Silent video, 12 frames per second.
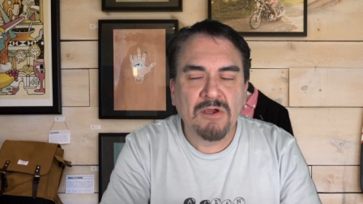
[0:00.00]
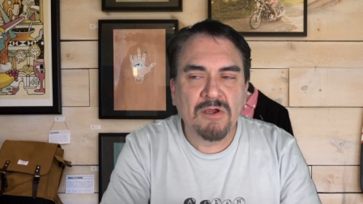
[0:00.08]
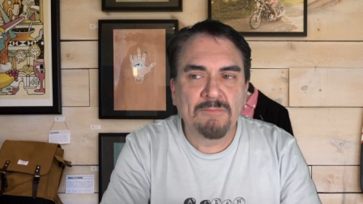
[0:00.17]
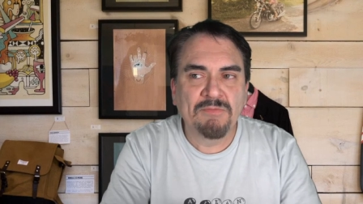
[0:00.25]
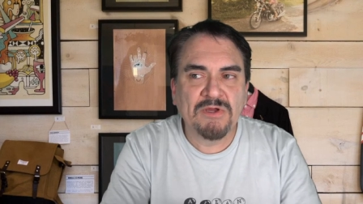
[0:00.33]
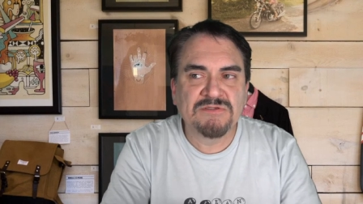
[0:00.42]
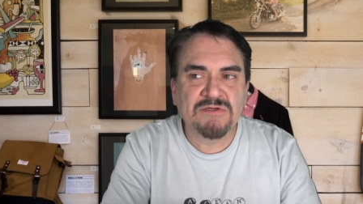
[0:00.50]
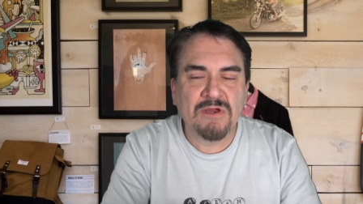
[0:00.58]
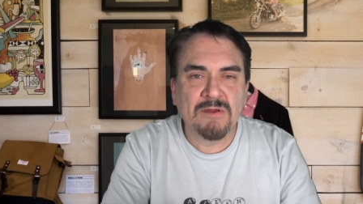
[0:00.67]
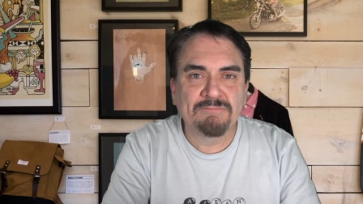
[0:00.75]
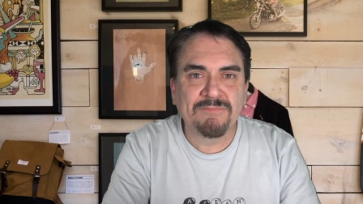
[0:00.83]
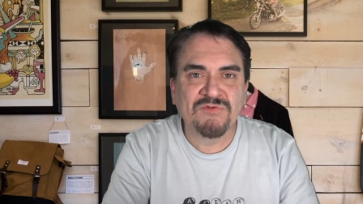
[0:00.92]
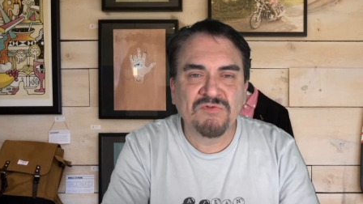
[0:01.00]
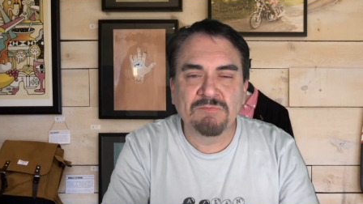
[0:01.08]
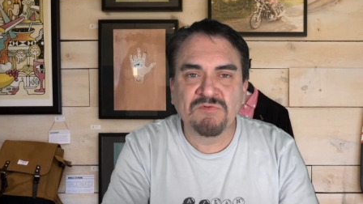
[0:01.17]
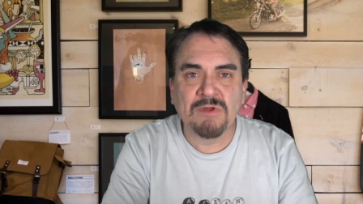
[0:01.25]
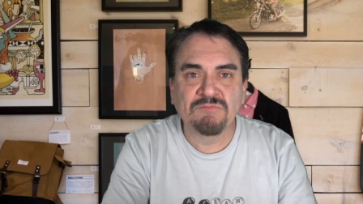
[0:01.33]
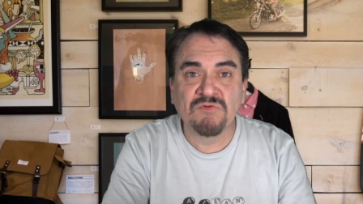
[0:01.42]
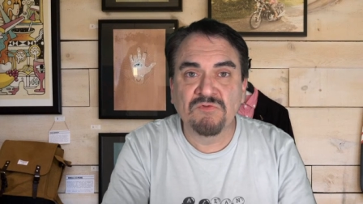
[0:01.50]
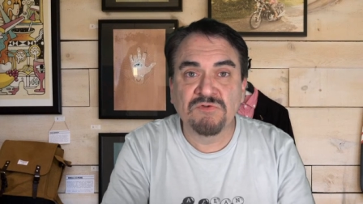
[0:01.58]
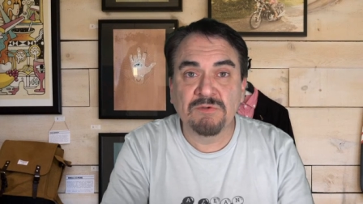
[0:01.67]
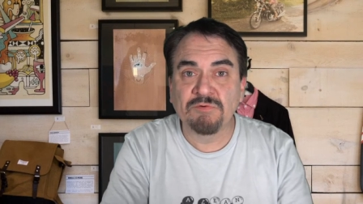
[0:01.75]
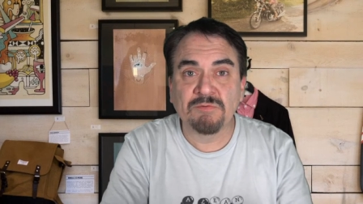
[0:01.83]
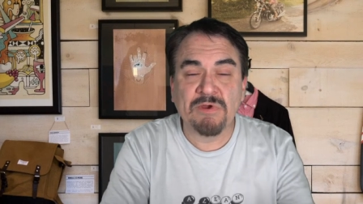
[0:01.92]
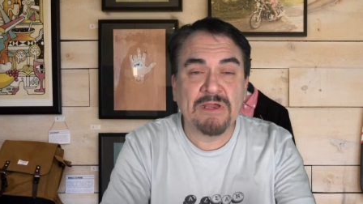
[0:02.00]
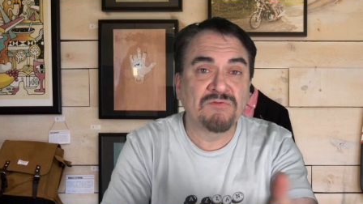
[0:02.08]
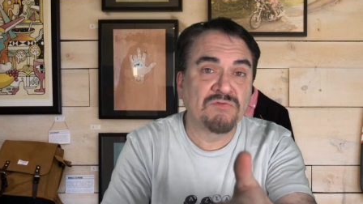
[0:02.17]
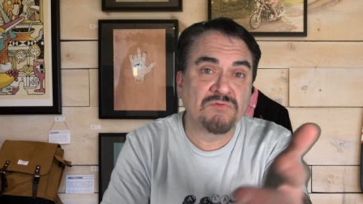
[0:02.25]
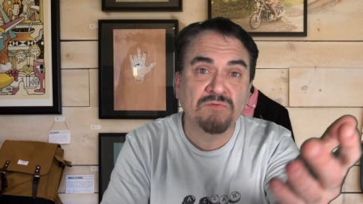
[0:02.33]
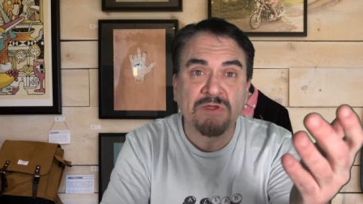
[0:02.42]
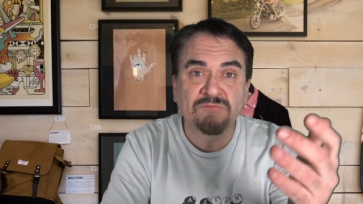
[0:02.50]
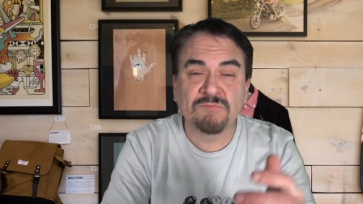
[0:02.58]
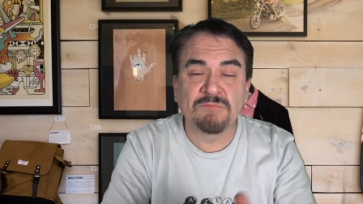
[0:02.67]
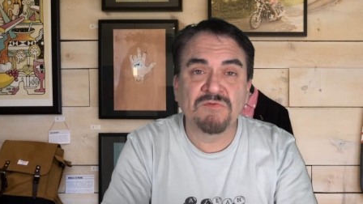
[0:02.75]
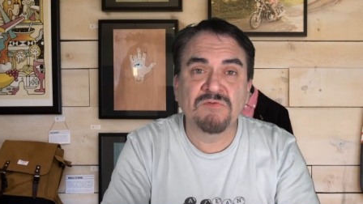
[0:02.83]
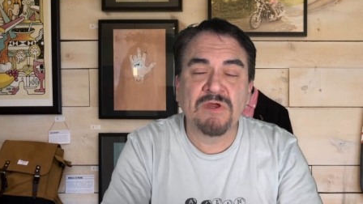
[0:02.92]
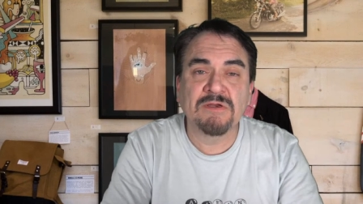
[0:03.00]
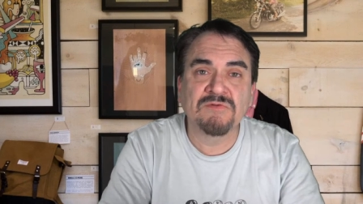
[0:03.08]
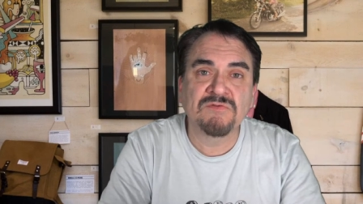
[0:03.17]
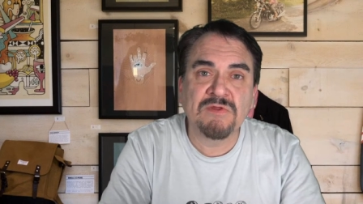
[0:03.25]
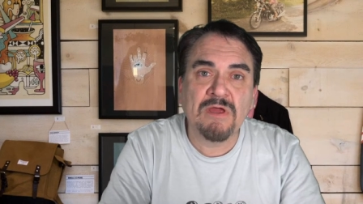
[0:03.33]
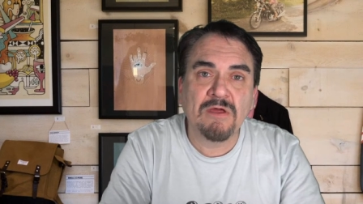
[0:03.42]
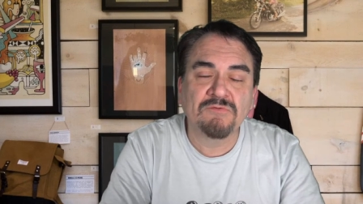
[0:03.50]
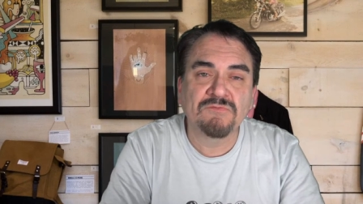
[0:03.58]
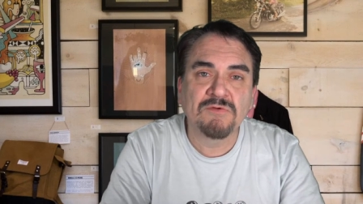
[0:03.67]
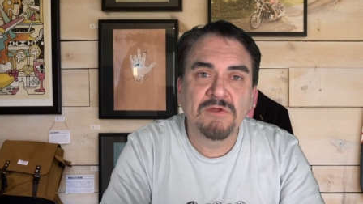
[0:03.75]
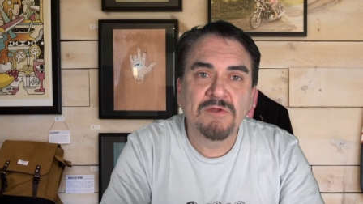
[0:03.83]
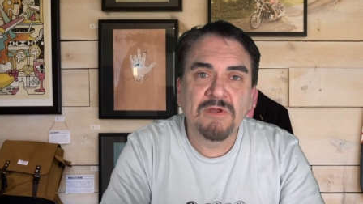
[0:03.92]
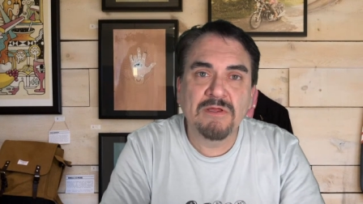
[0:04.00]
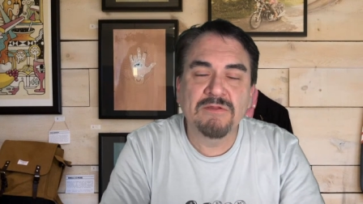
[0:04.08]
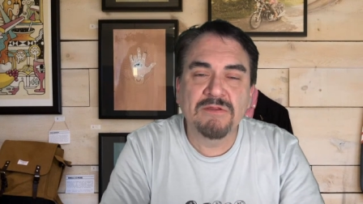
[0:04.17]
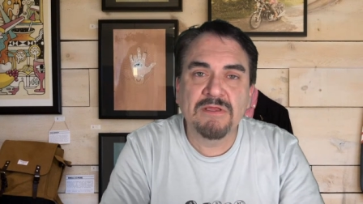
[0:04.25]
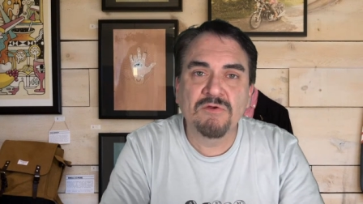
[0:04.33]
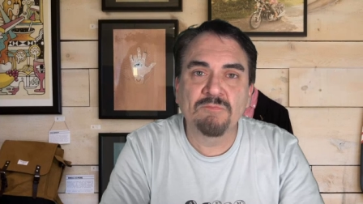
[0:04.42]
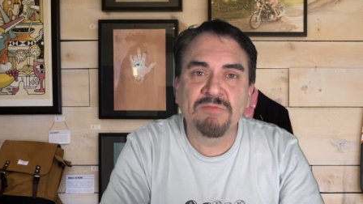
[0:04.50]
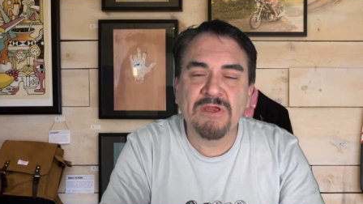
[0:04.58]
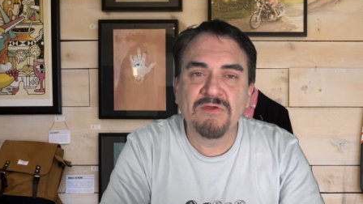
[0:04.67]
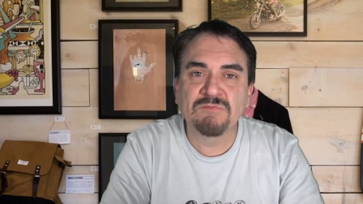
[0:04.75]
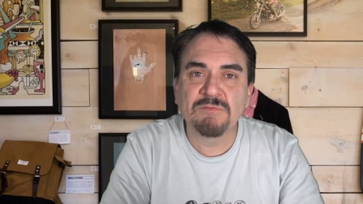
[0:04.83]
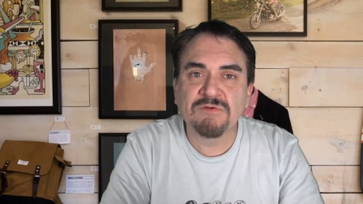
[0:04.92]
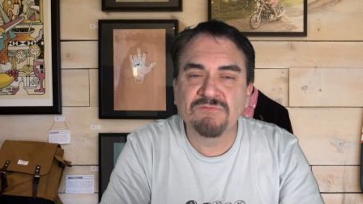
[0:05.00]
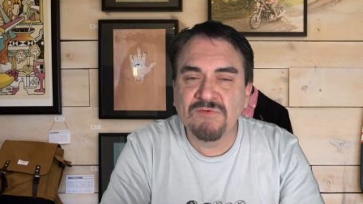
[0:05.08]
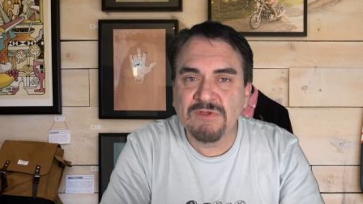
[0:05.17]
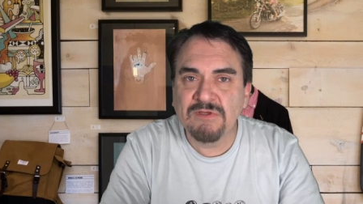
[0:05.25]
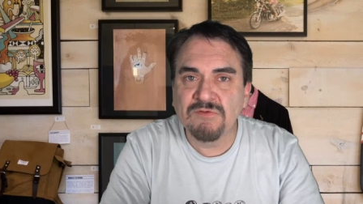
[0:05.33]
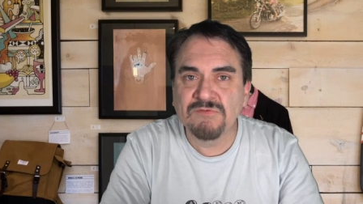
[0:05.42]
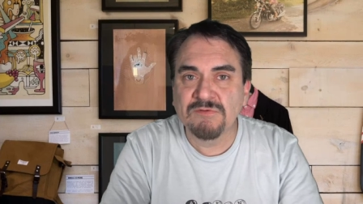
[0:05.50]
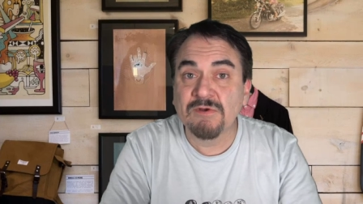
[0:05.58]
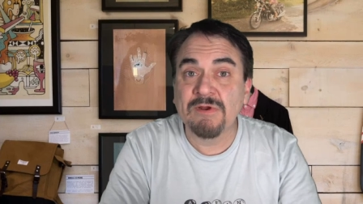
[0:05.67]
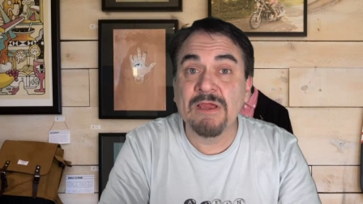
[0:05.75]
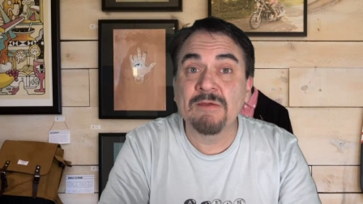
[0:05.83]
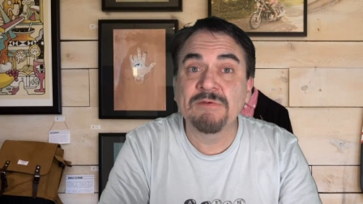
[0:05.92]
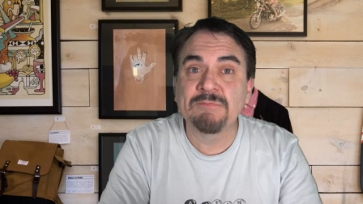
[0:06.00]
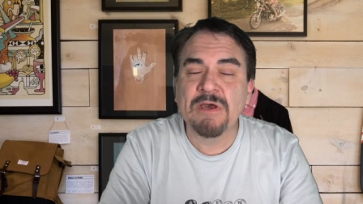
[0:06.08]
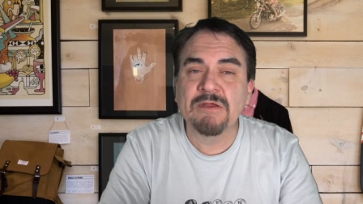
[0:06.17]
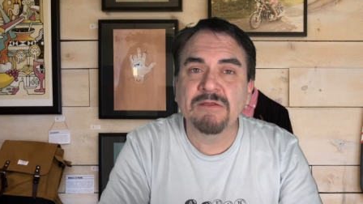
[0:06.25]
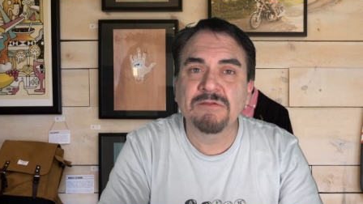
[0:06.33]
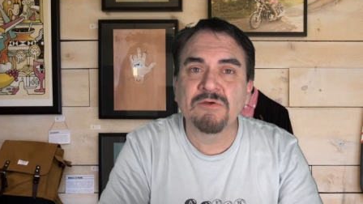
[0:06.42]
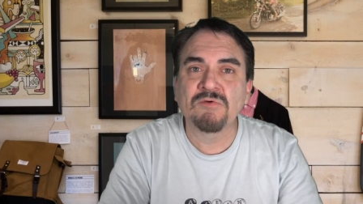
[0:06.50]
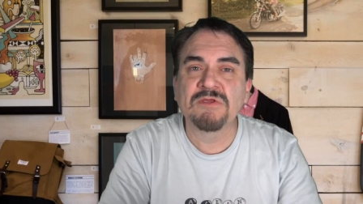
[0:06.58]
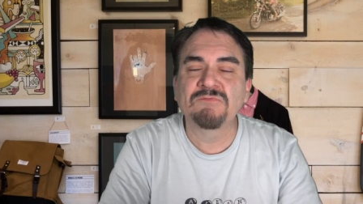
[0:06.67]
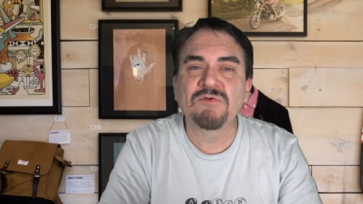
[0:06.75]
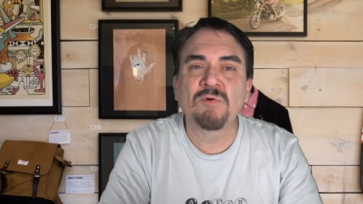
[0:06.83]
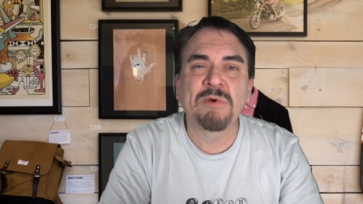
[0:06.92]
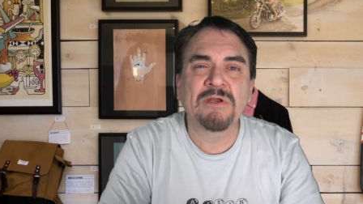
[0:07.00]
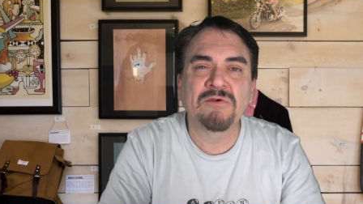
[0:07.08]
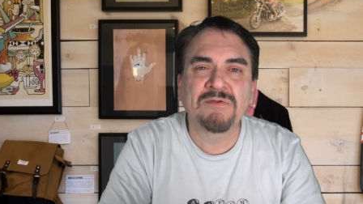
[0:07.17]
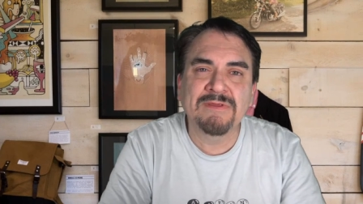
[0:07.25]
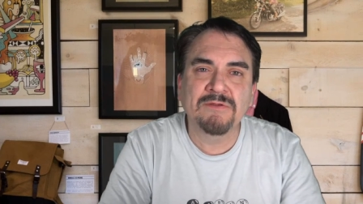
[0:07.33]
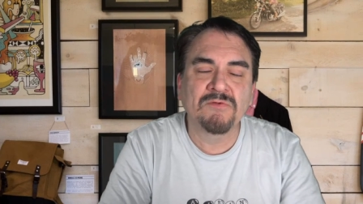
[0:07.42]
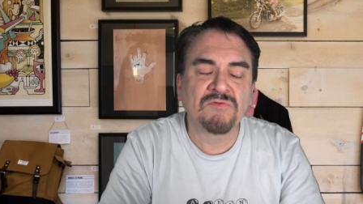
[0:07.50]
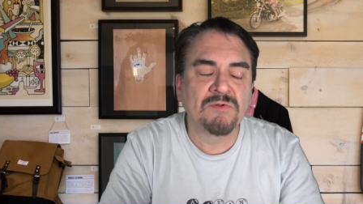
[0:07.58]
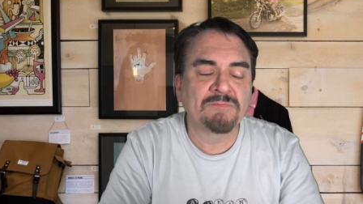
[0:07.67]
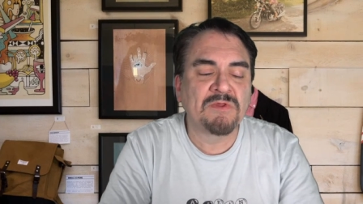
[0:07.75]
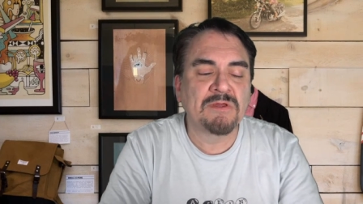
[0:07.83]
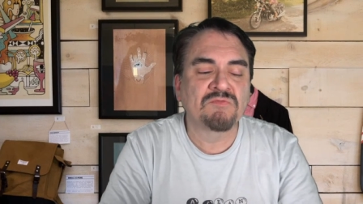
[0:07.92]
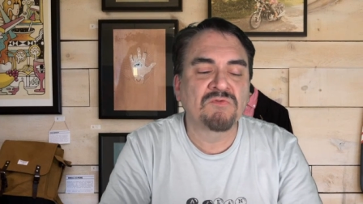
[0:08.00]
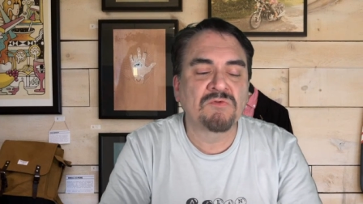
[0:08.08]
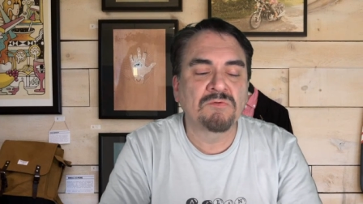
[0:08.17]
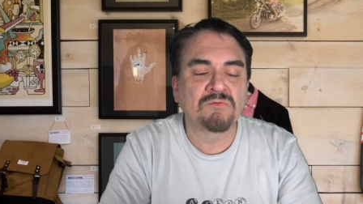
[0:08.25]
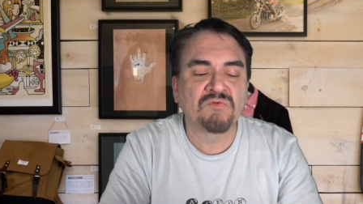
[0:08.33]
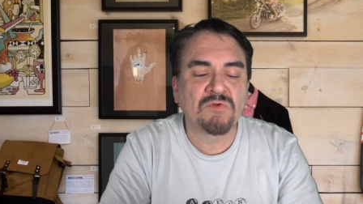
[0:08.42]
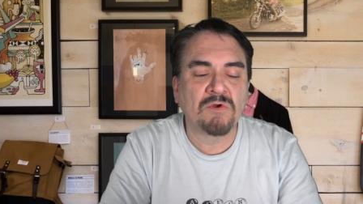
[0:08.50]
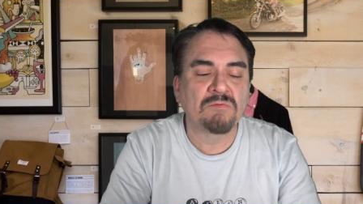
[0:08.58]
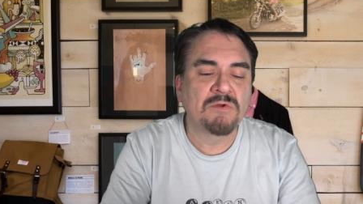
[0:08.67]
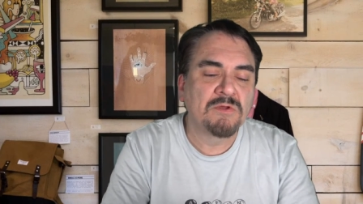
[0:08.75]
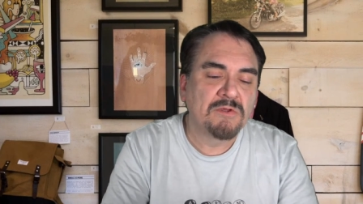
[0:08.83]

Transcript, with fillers: but sometimes it's cheaper to buy it straight from the site itself, and then they don't pay as many fees, and they're happy about it, and they'll give you a better deal sometimes too, so...